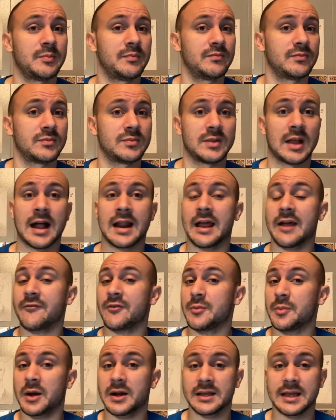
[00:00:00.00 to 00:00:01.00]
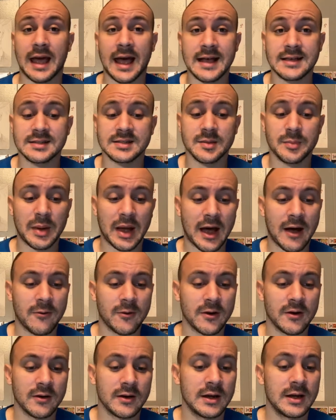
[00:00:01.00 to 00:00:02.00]
not everybody has the
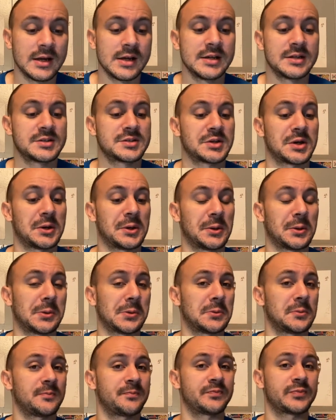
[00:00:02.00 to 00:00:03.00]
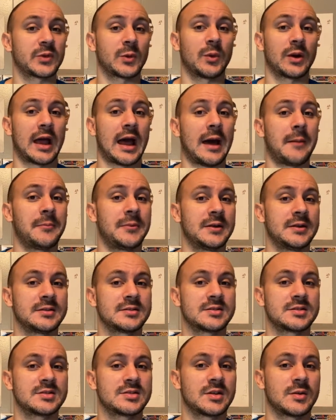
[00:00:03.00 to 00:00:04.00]
power, so what
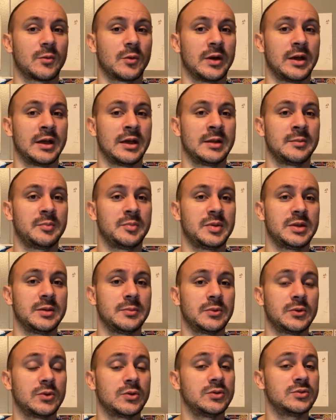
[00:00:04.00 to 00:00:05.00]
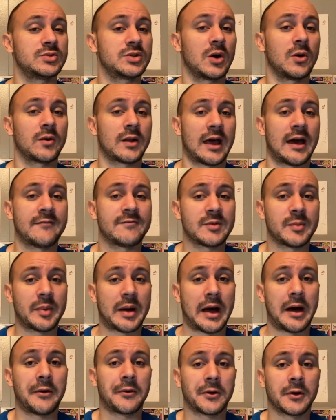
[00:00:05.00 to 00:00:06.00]
happens when people who don't have the
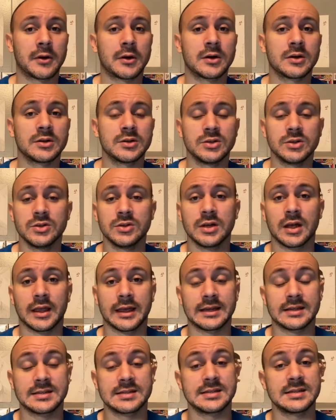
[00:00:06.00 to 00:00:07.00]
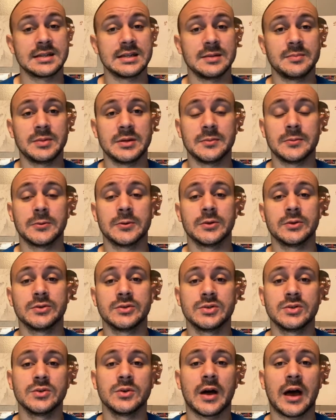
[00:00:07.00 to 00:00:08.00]
power see people who
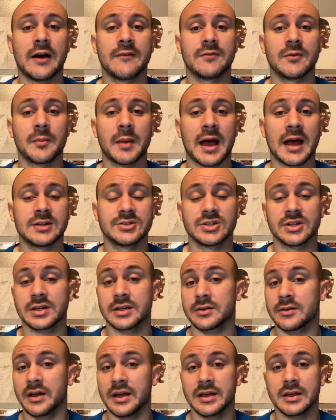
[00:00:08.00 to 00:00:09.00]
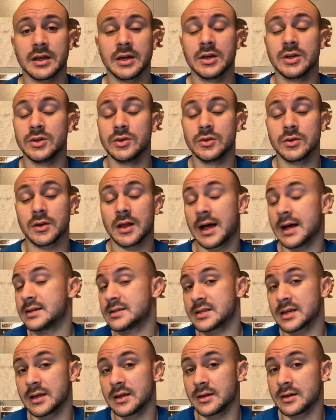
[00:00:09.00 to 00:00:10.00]
do have the magic utilize
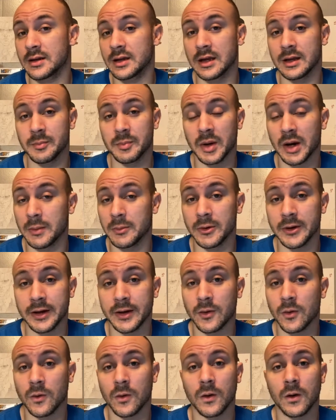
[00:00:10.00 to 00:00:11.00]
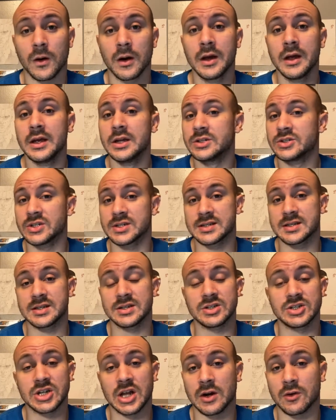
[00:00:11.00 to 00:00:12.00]
it in public or just in
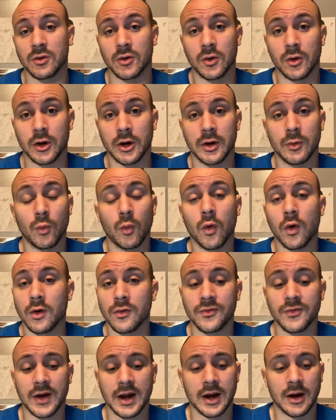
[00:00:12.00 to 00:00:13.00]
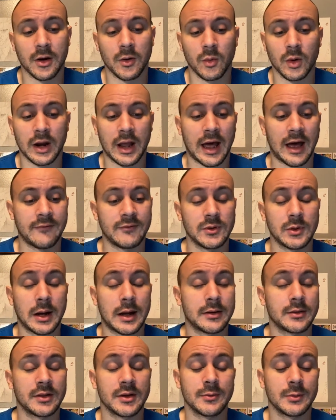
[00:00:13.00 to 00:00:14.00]
general or in warfare or what have you? How
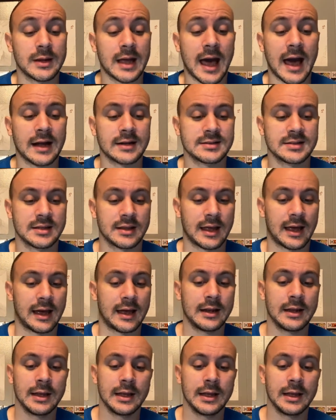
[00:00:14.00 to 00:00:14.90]
do they react to that?